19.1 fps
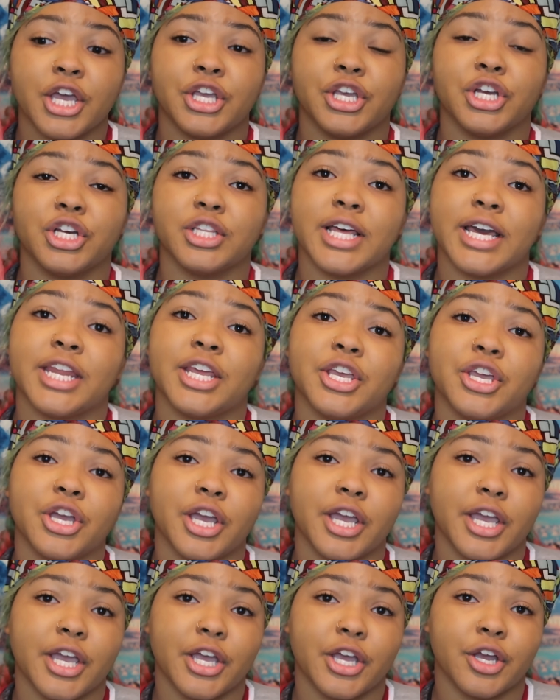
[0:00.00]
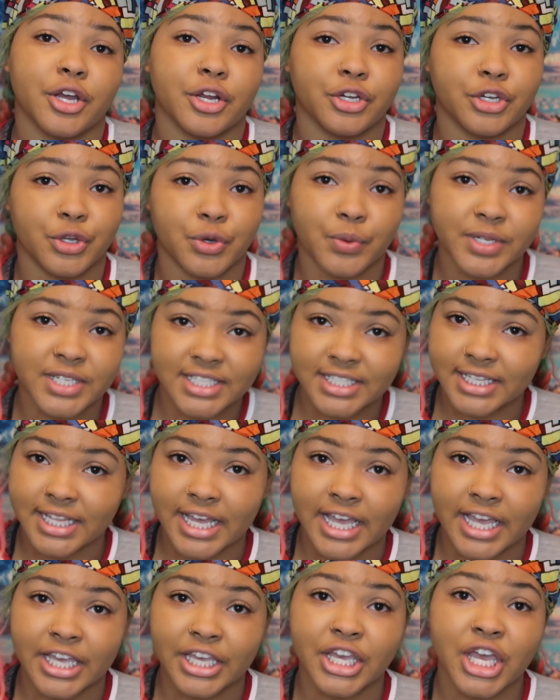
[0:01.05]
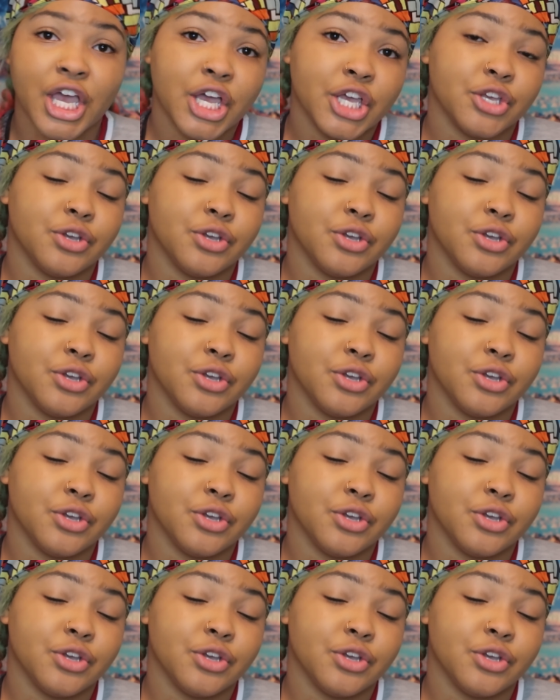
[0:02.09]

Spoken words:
you're letting your hair do its thing.